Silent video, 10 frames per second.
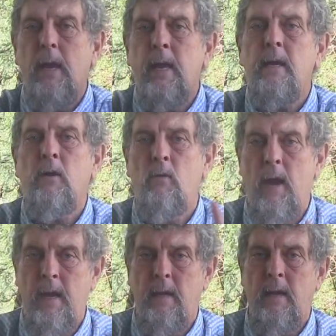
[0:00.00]

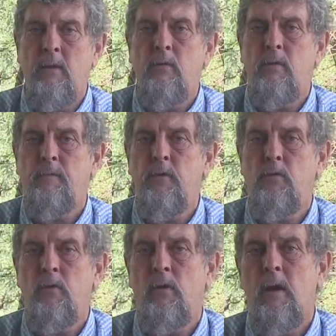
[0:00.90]
integrate into the
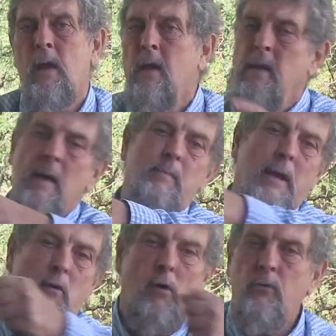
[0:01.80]
future, not
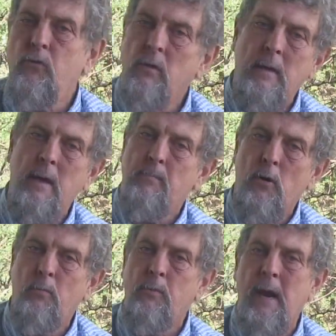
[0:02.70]
by culturally
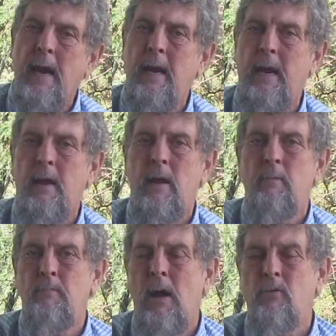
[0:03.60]
appropriating
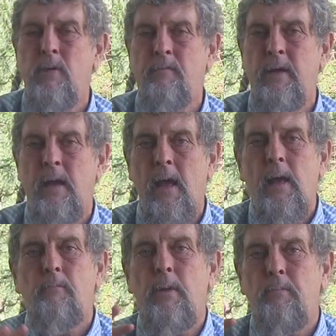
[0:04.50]
parts of it,
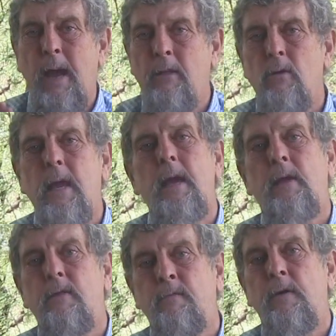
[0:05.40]
but by looking
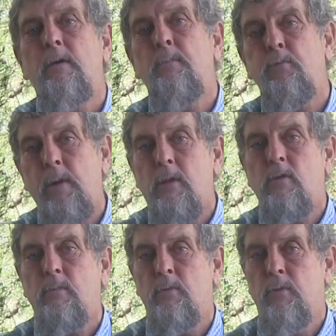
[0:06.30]
at the very
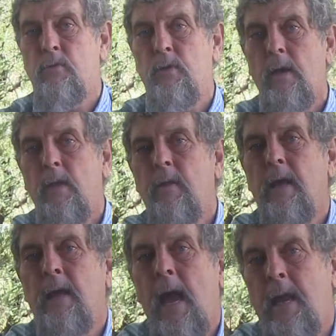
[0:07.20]
principles
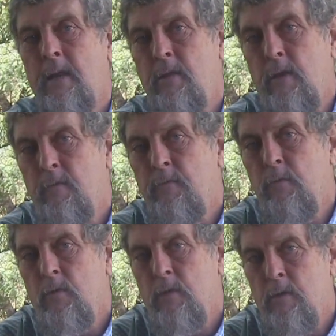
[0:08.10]
that guided their
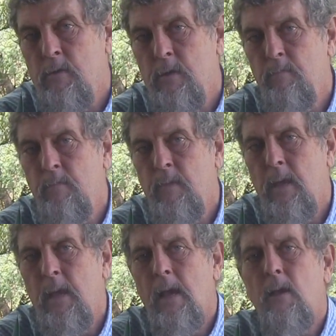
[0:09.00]
food system.
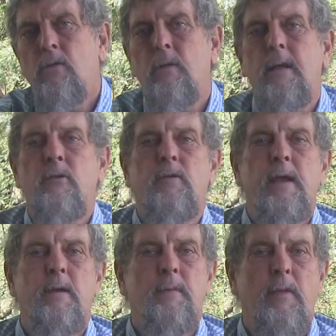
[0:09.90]
So let's
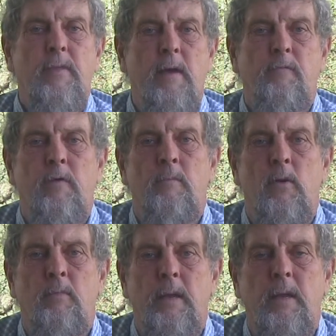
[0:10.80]
think about that for a
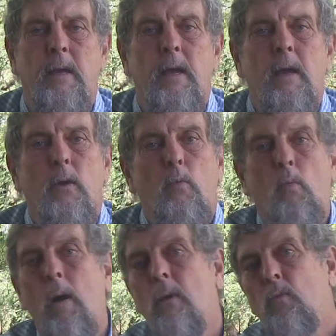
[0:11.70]
moment.
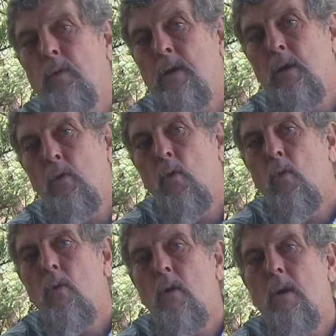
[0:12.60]
What were the
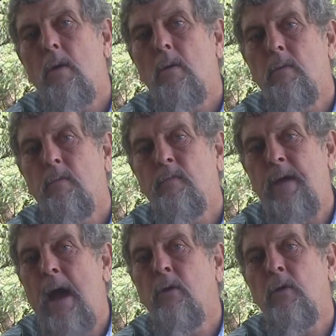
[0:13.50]
core
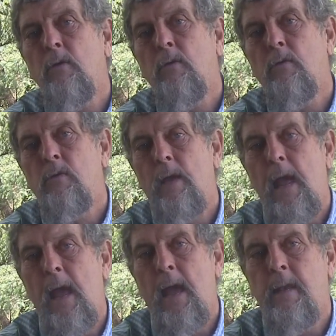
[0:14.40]
values
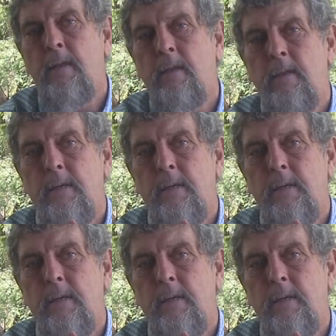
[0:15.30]
and